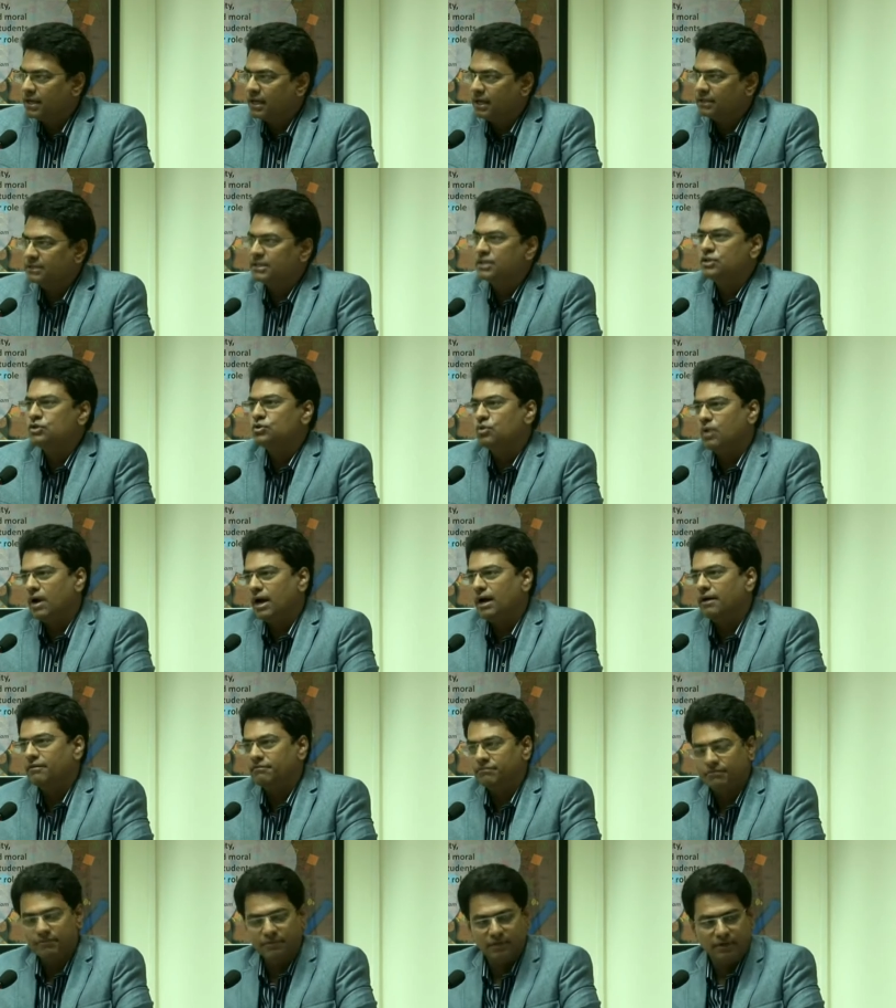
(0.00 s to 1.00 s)
And then you
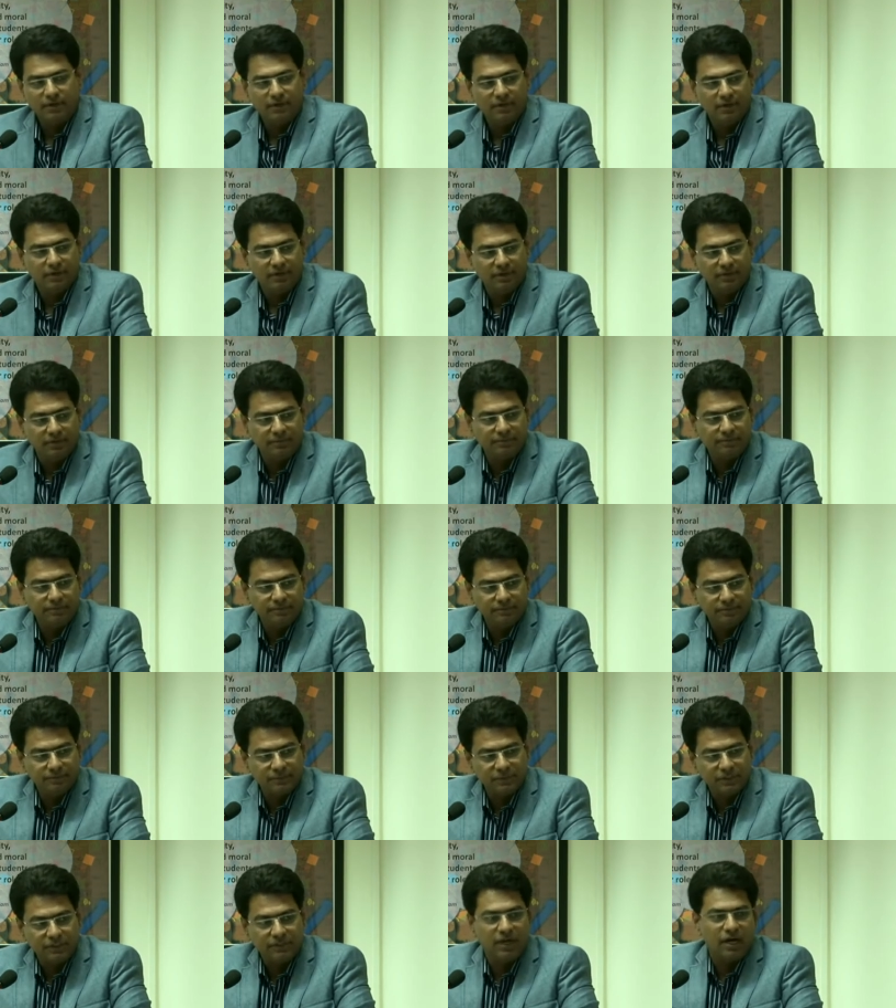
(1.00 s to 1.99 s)
have uh,
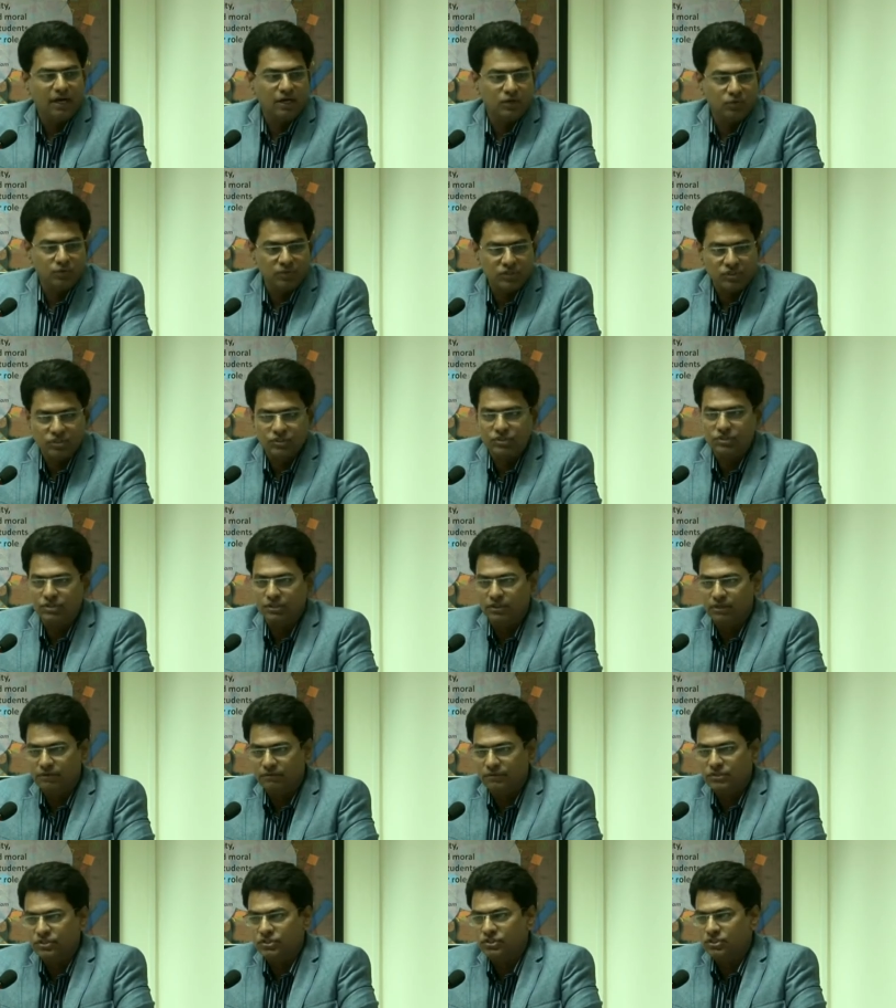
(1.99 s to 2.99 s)
Iraq, which, uh,
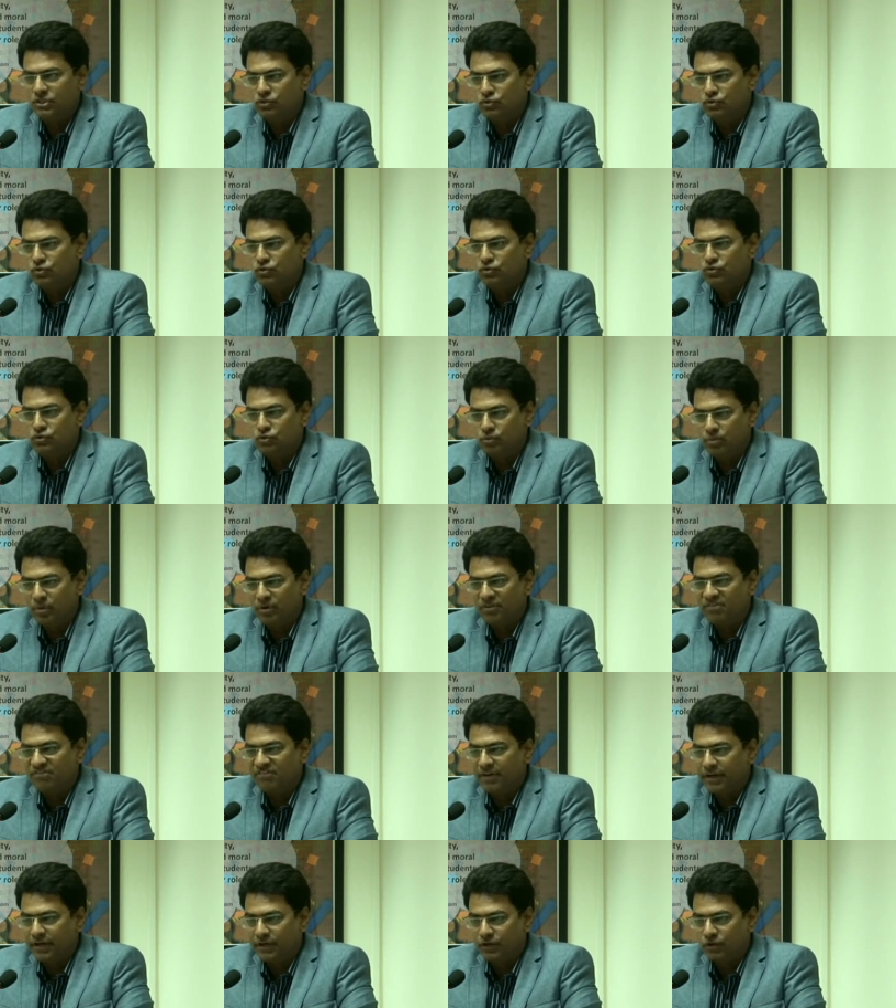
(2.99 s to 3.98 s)
which is a
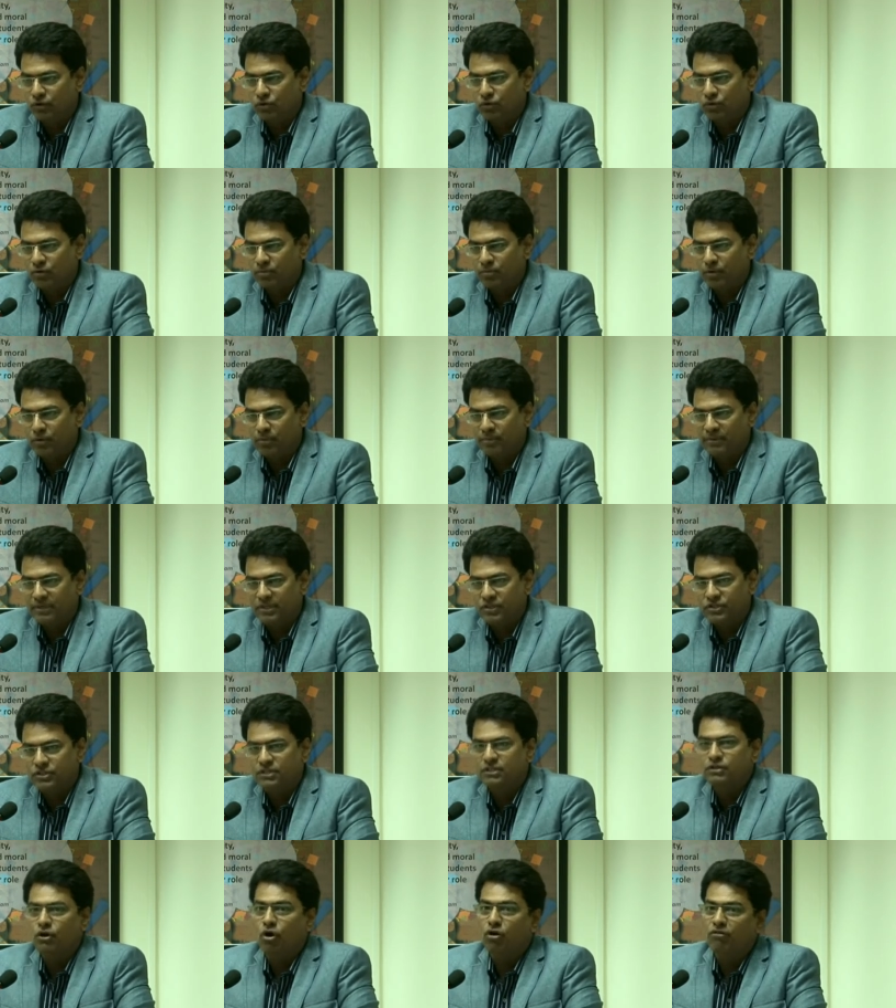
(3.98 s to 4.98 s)
2.5 crore
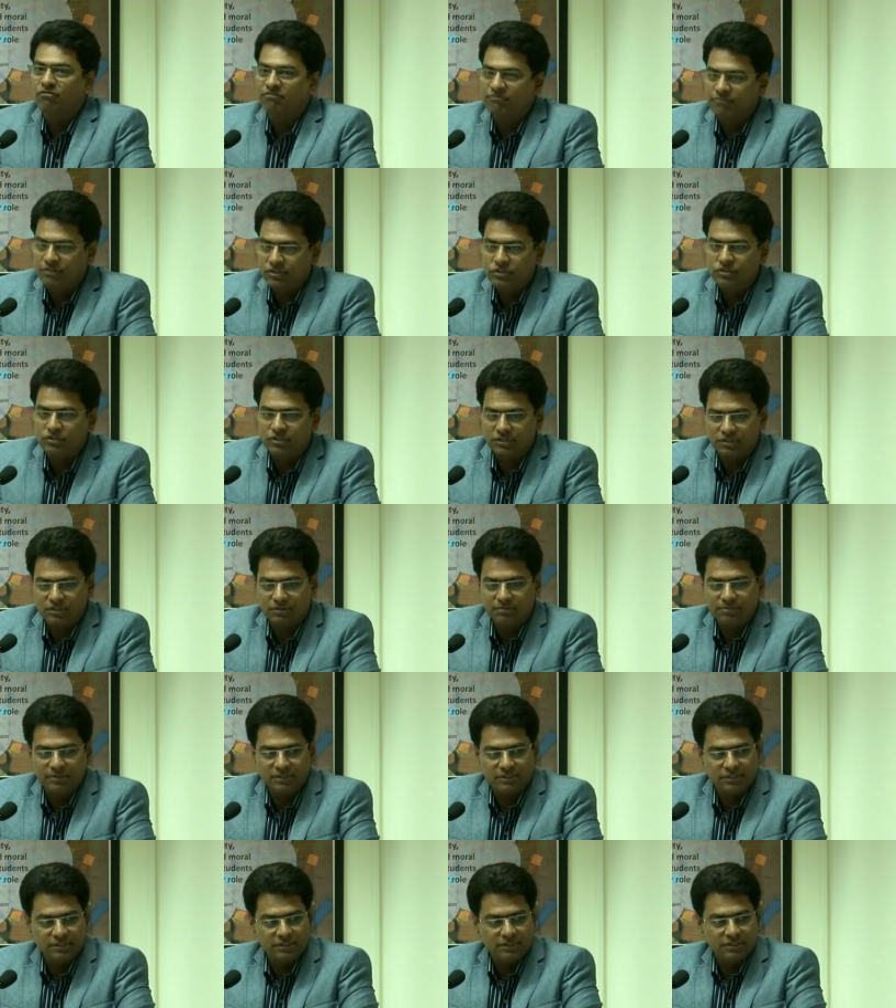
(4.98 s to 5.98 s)
population, of which
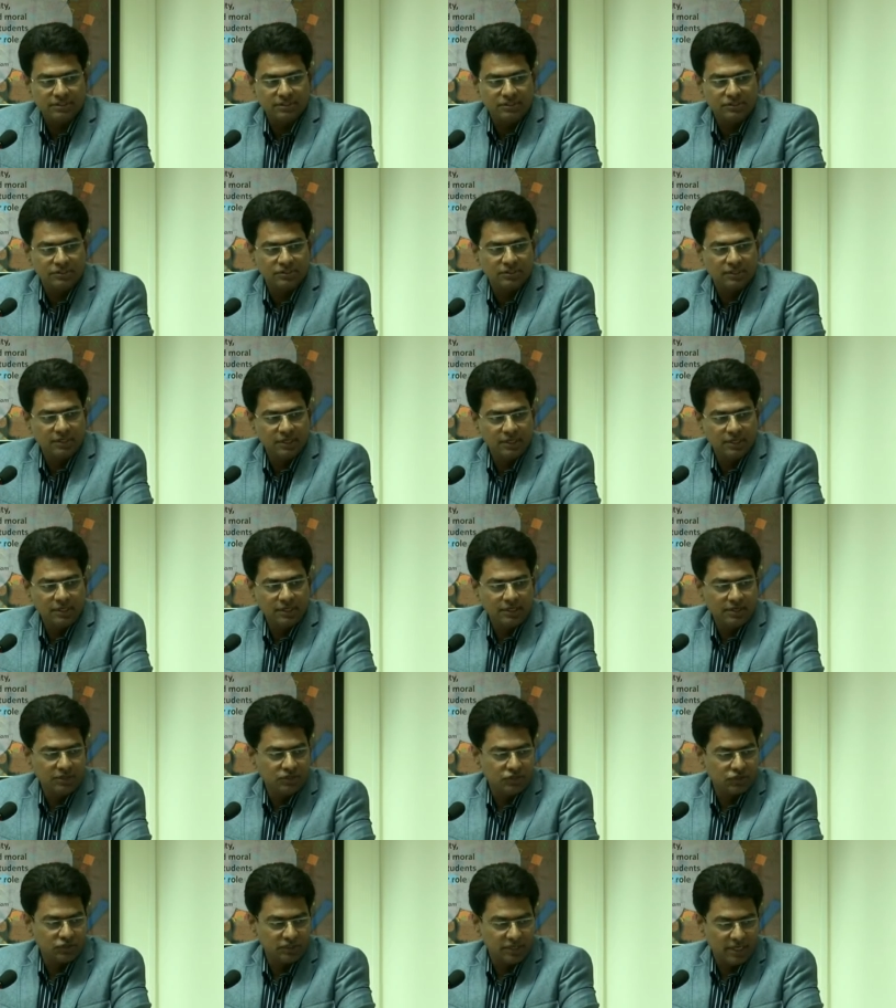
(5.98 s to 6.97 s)
60% is
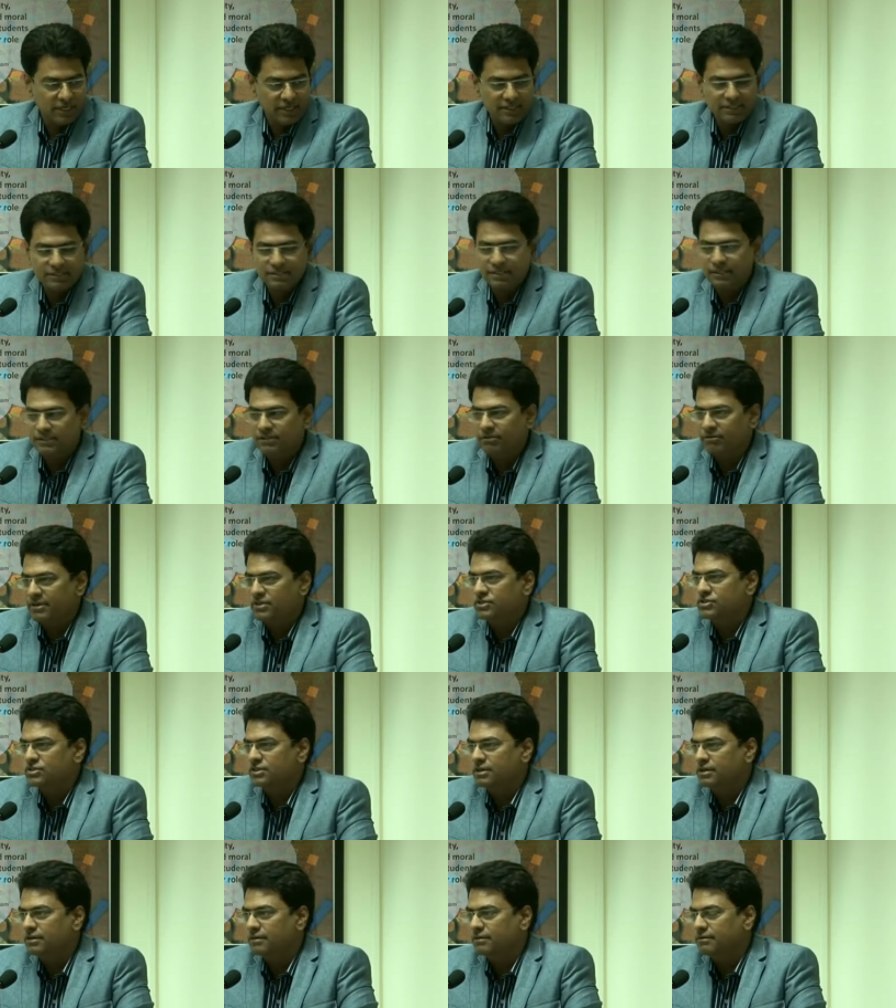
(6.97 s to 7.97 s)
Shias and the
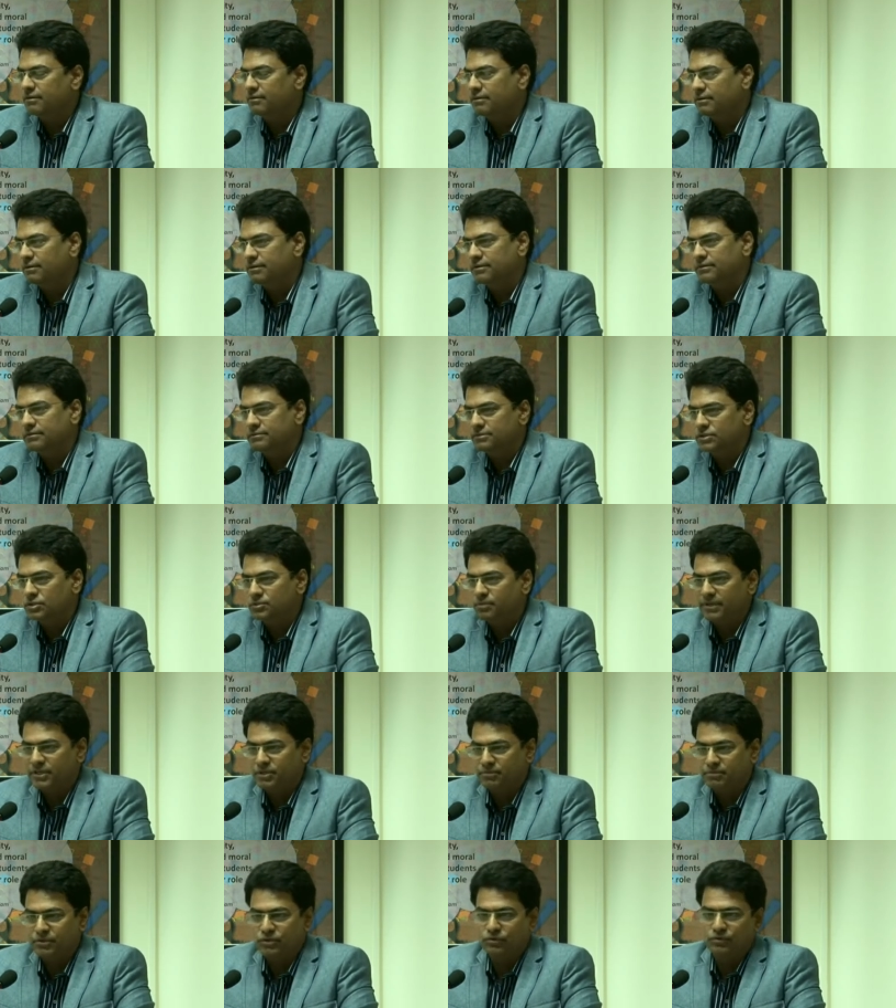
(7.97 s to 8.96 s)
rest are uh,
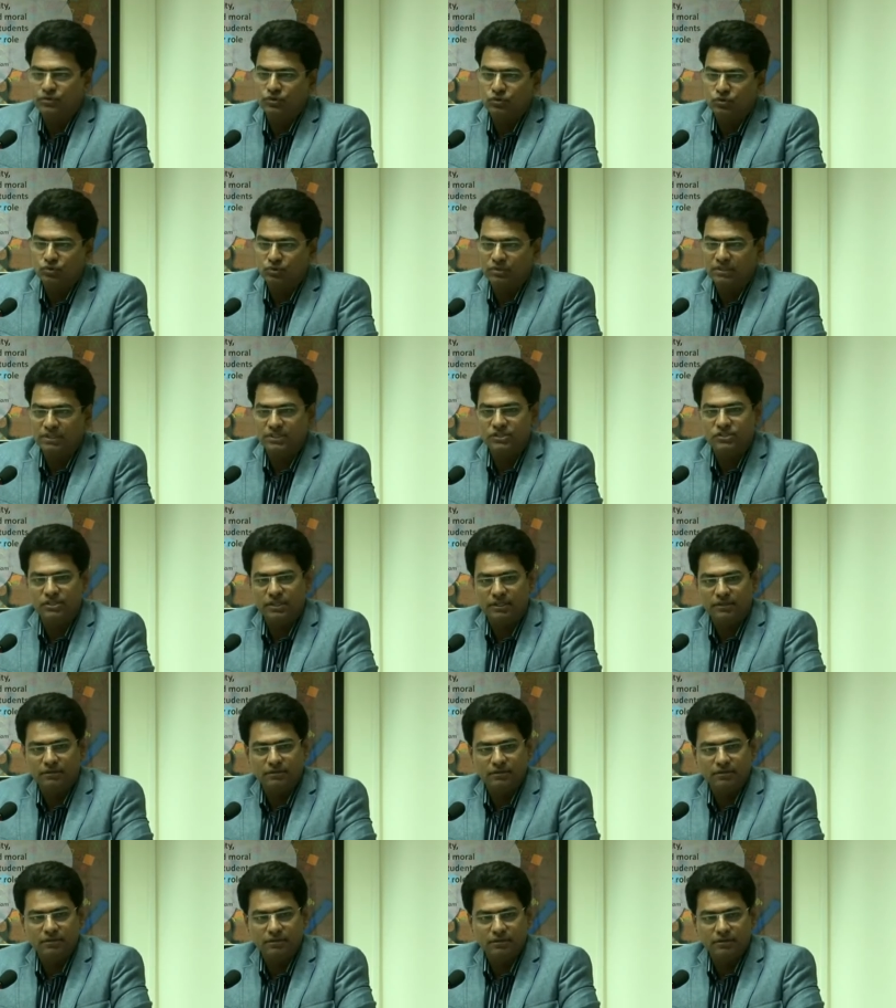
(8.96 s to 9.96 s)
split between Sunnis
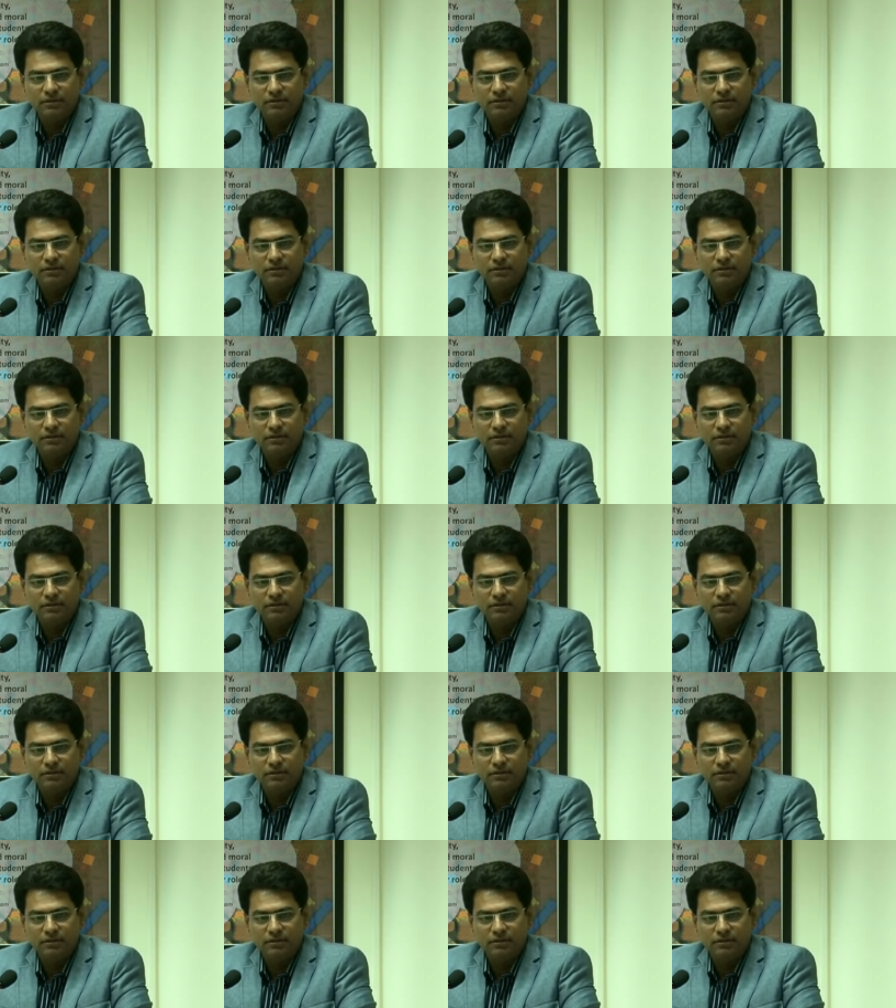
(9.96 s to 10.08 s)
and uh,